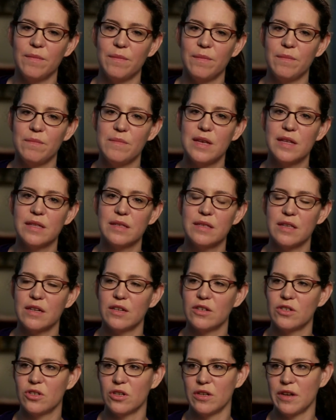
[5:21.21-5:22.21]
means that
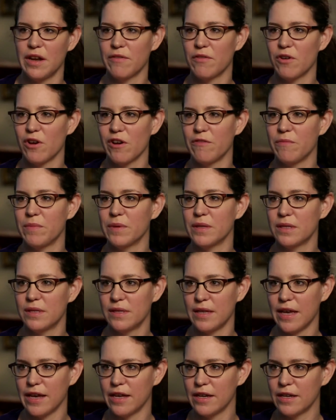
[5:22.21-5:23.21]
it should never have been
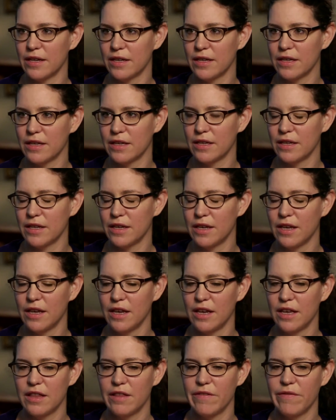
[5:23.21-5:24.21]
said.
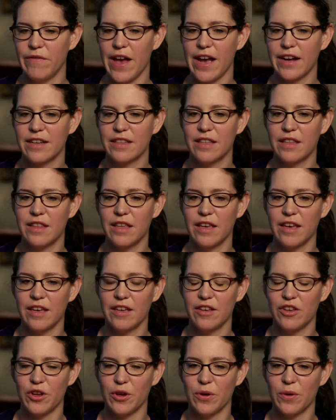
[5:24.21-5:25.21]
The fact that they,
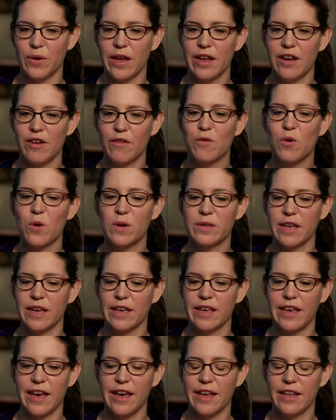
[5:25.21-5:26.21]
and of course I
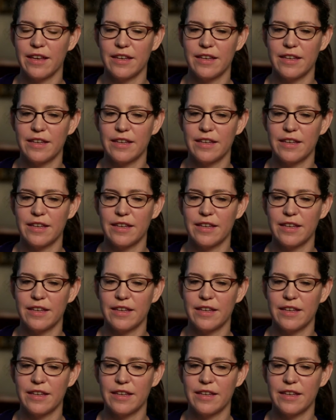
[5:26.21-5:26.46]
get